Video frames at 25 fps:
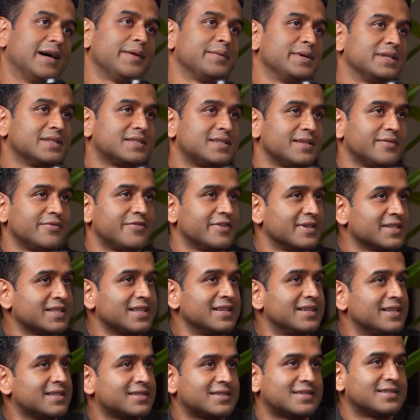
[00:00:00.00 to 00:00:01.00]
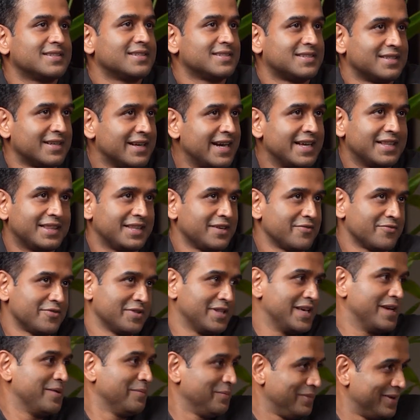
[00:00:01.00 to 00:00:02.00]
I mean, see, firstly, it's the right thing for
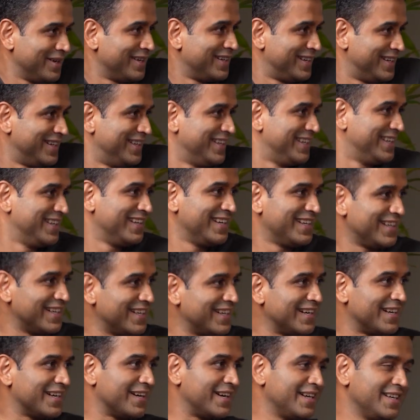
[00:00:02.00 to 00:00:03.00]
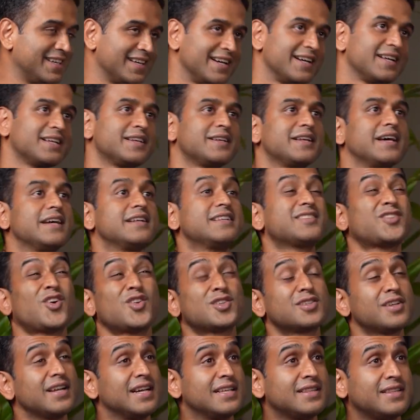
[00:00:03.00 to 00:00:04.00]
them. Right, and it's
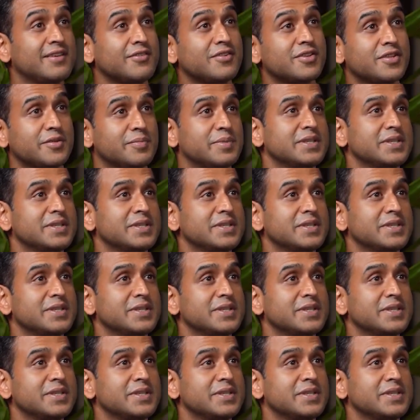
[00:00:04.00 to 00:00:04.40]
also the right thing for